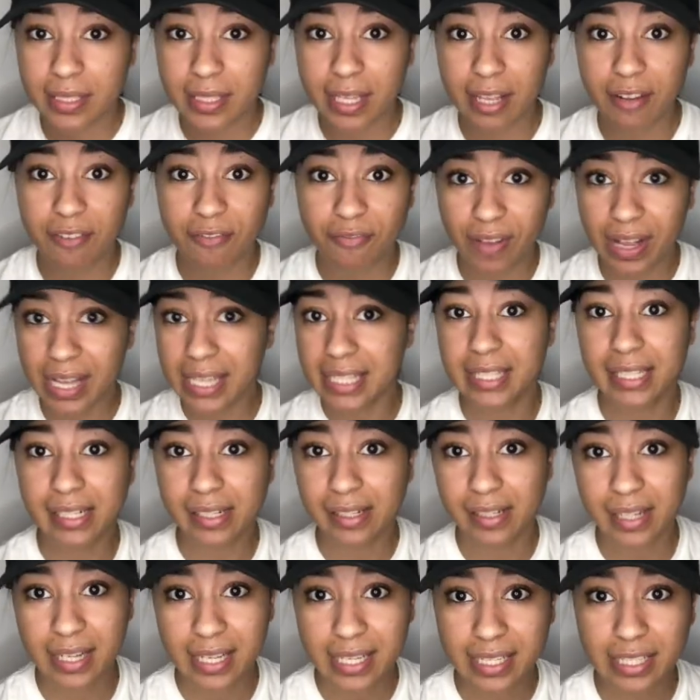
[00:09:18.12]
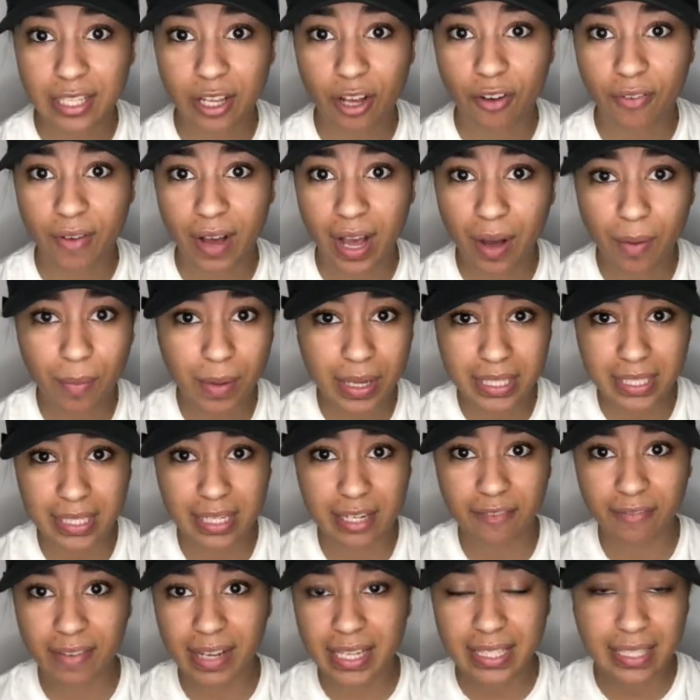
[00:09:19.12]
invested in themselves. I
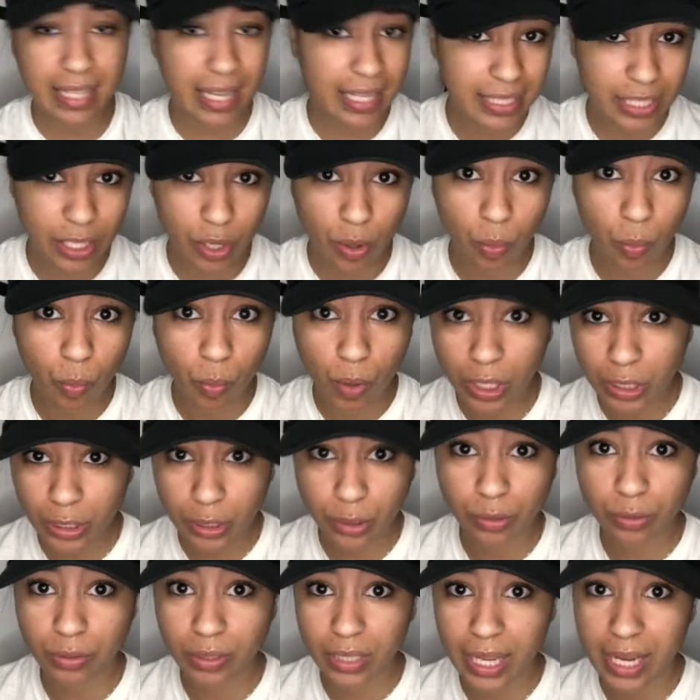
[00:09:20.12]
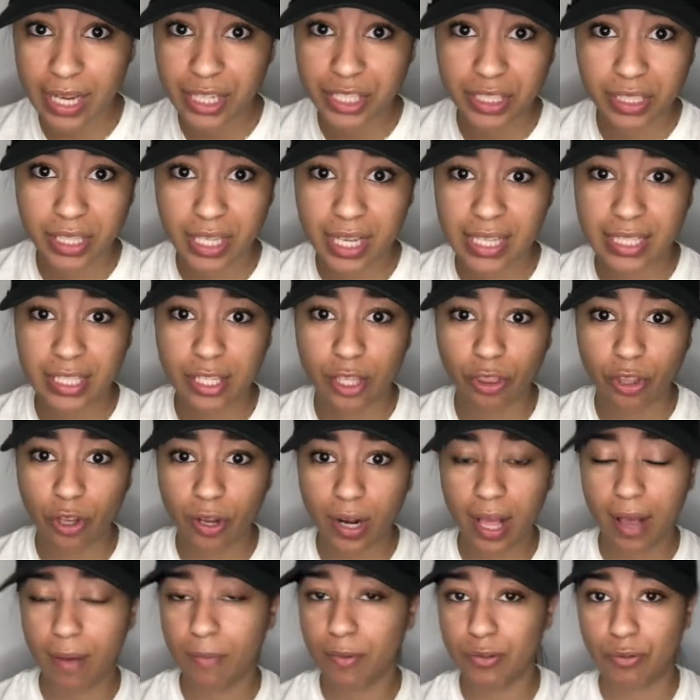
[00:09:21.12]
wasn't investing. I took one little lash class and thought
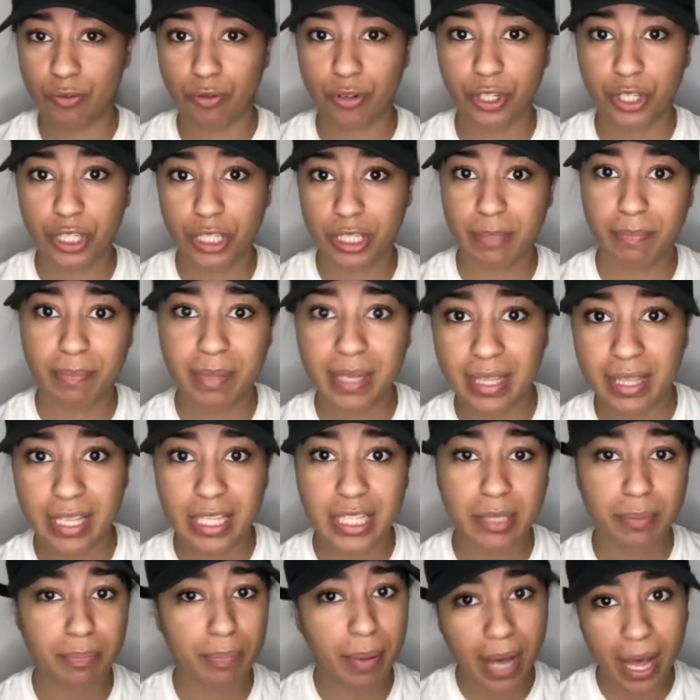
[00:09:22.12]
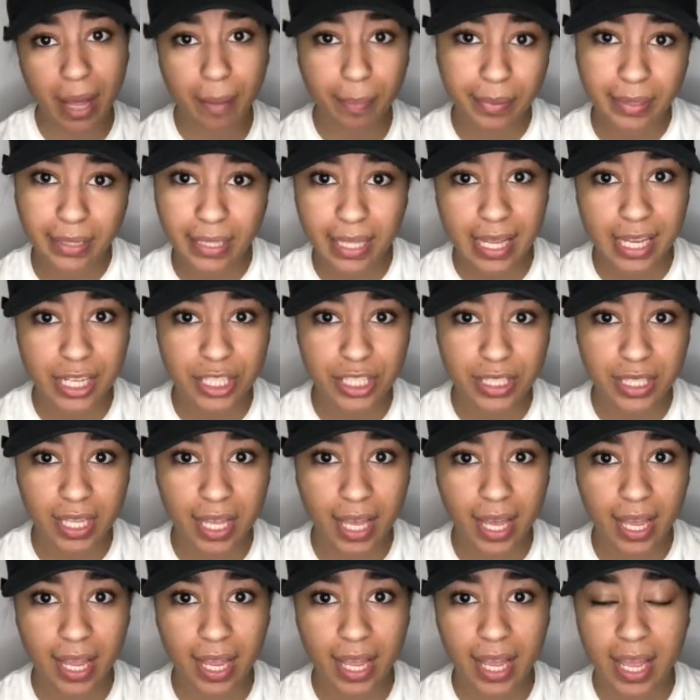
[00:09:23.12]
I was going to just be this popping lash
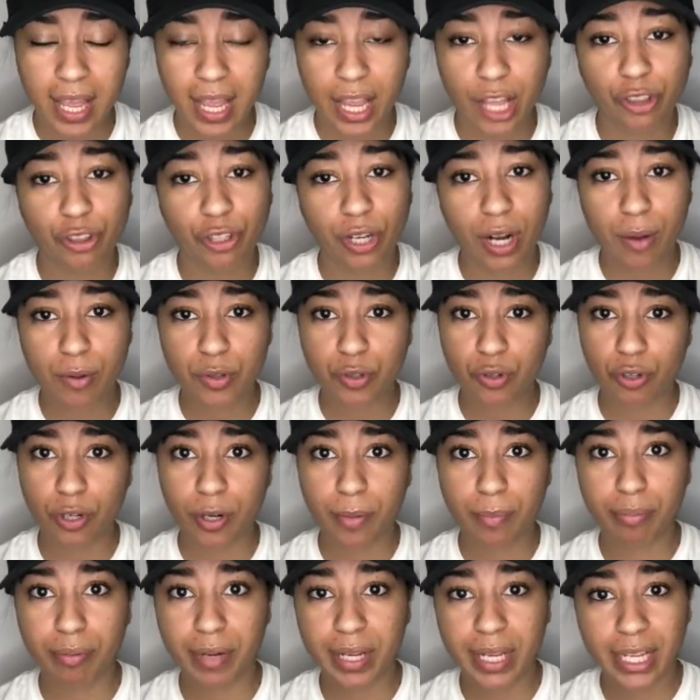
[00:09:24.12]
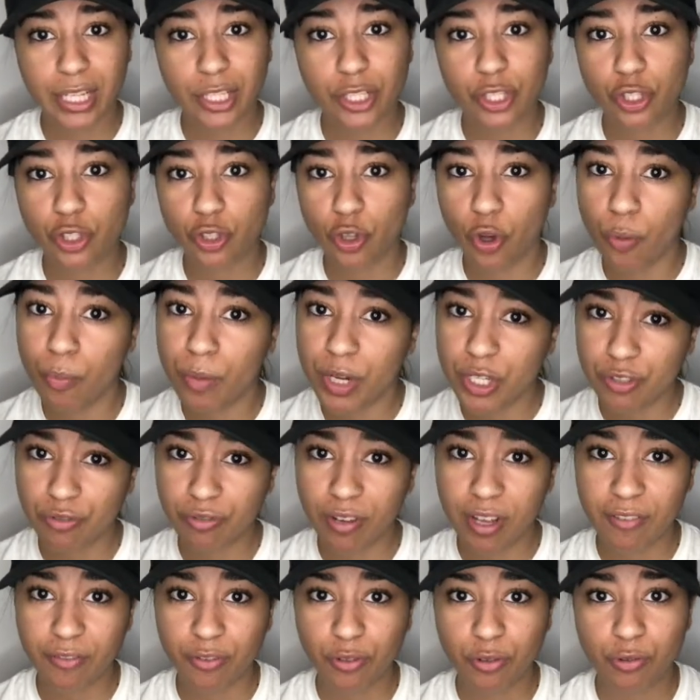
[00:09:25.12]
tech and thought I was going to bring in so much
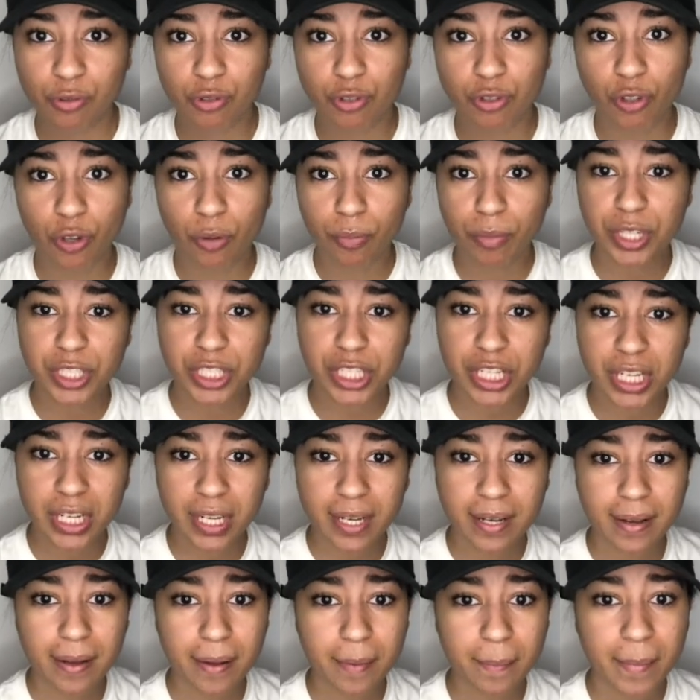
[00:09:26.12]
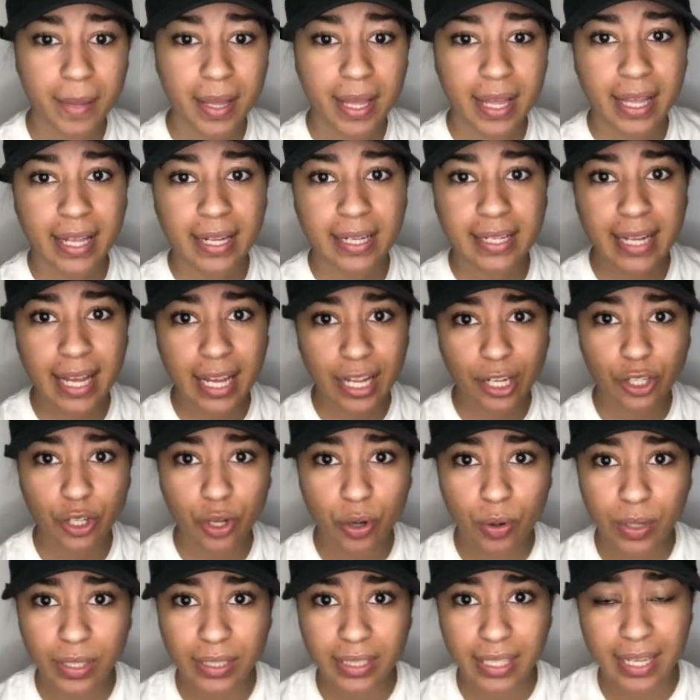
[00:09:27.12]
revenue, so much income, not
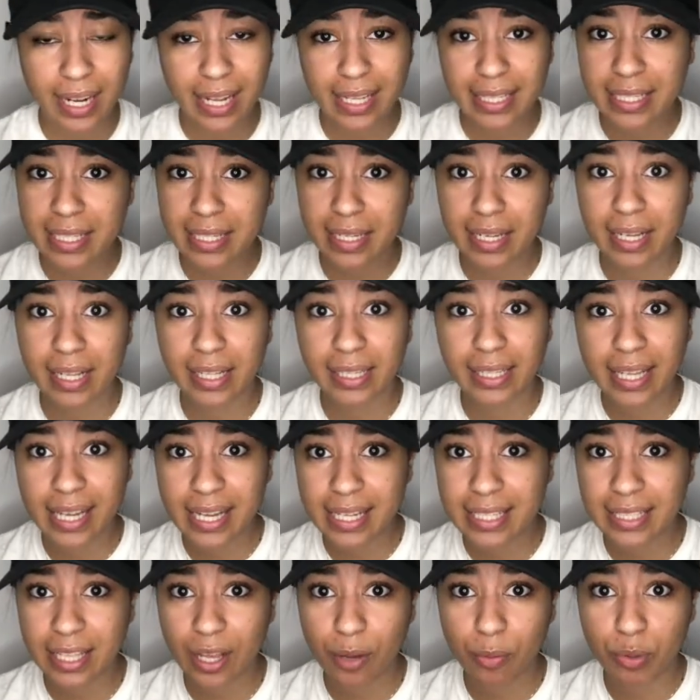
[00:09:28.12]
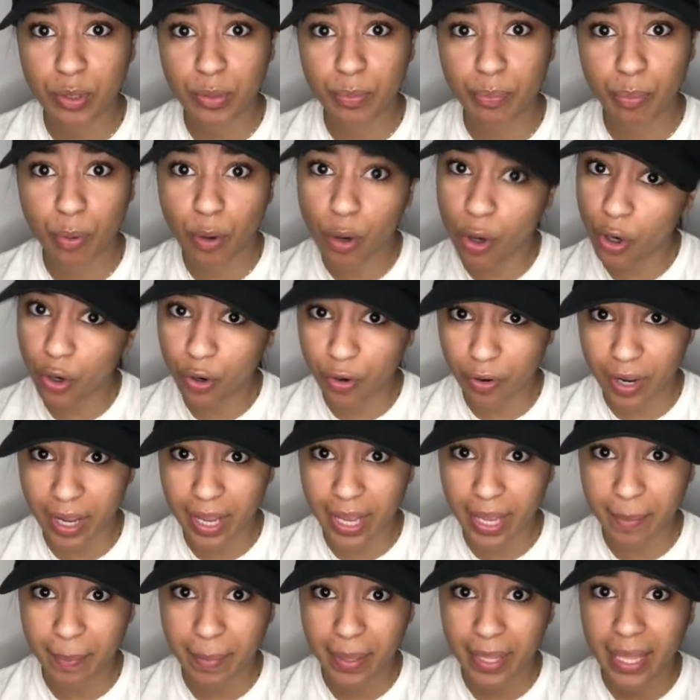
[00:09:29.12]
knowing that I took a class that was
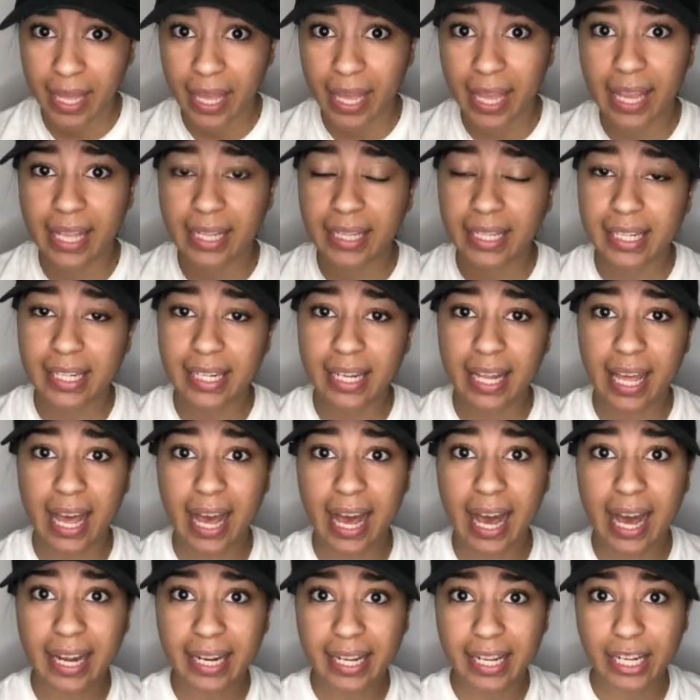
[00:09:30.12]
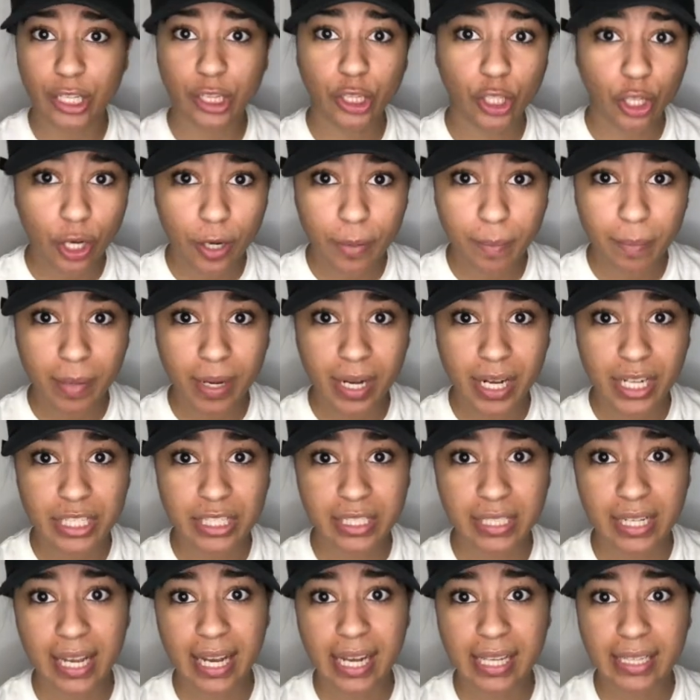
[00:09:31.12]
bullcrap and then I didn't learn much
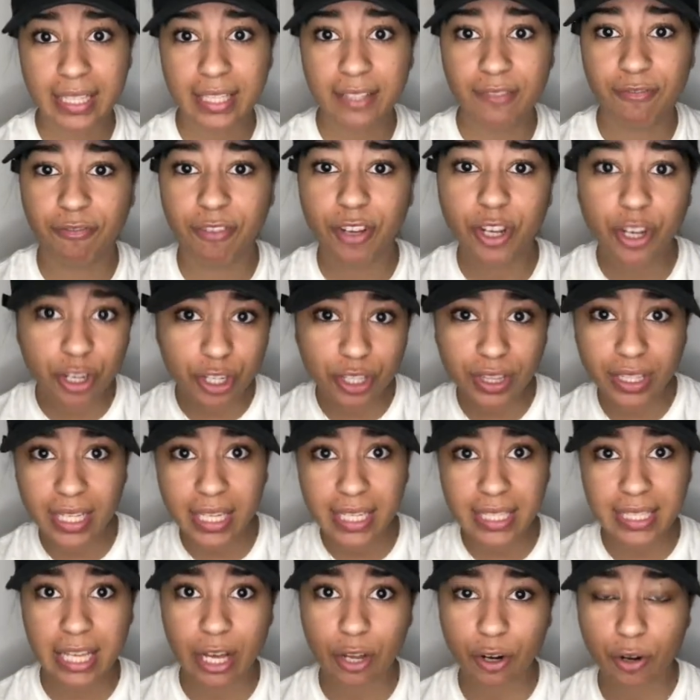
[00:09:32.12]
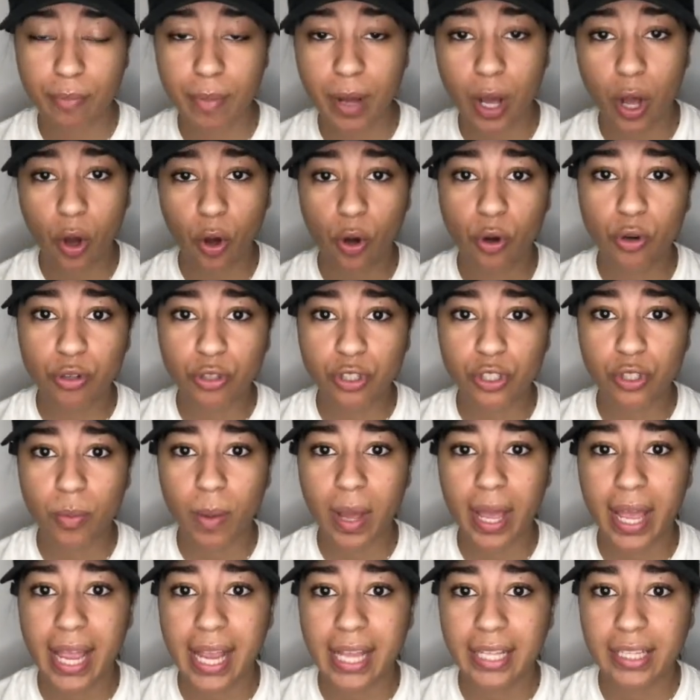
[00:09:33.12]
and I had to figure things out on my own. So
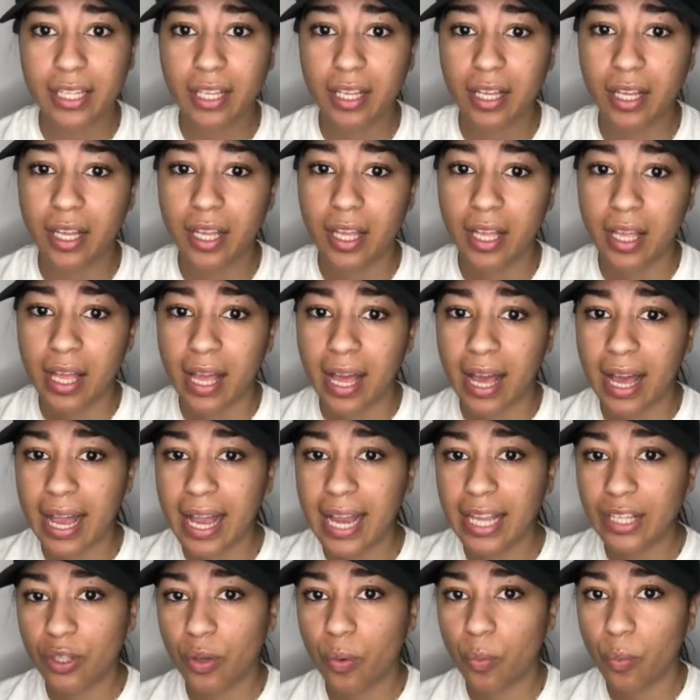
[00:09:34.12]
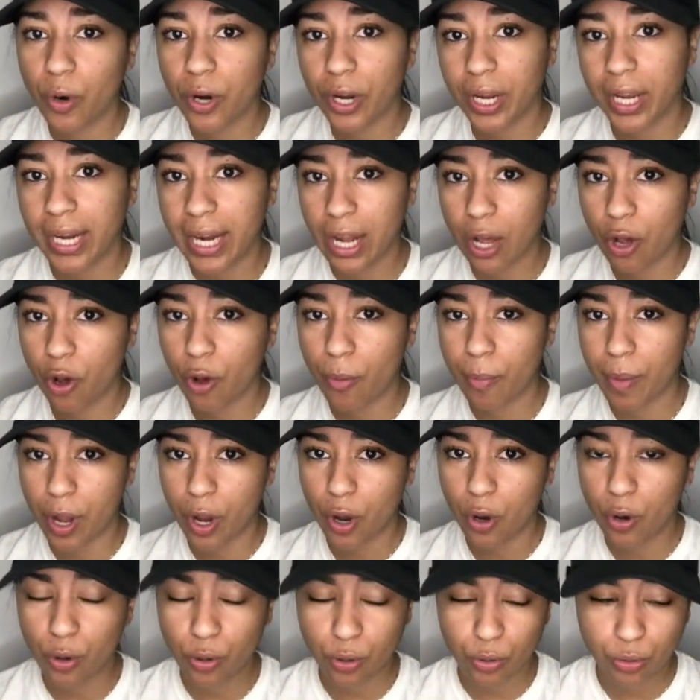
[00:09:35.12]
I had to I had to work it out on my
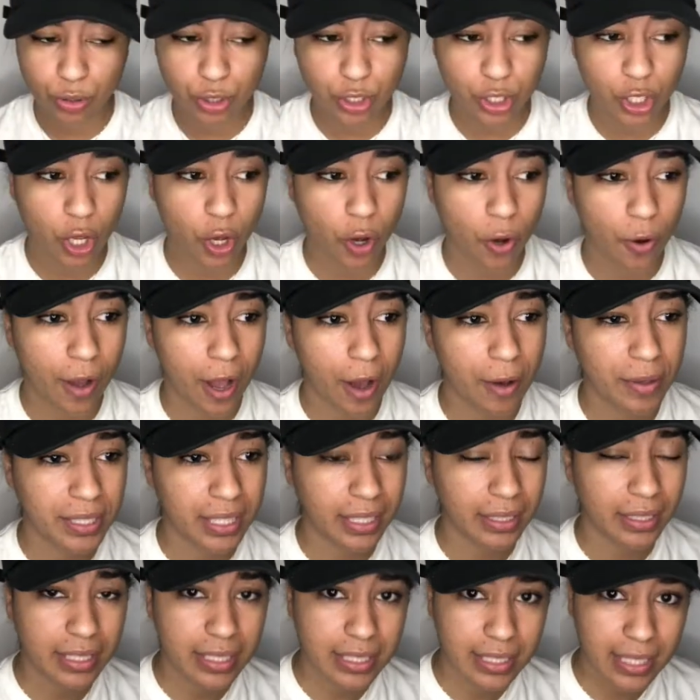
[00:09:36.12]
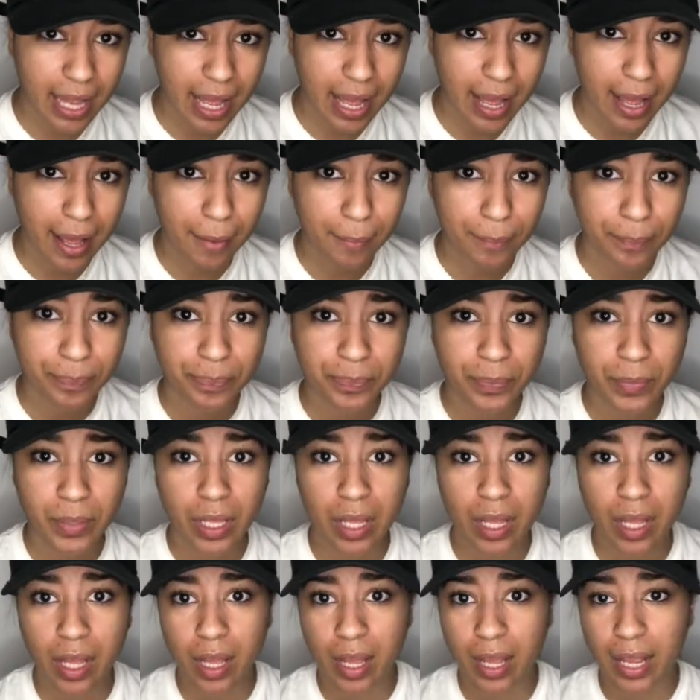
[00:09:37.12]
own. So I was at the shop
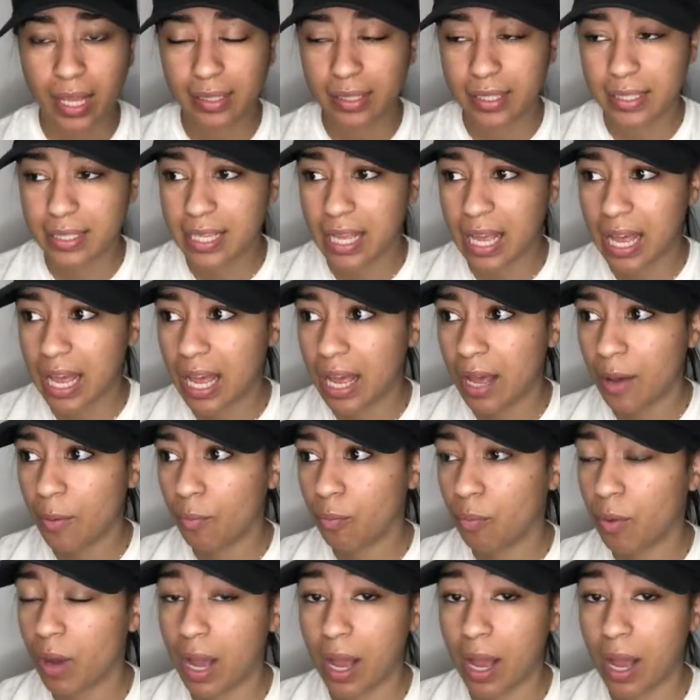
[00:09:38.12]
at the time.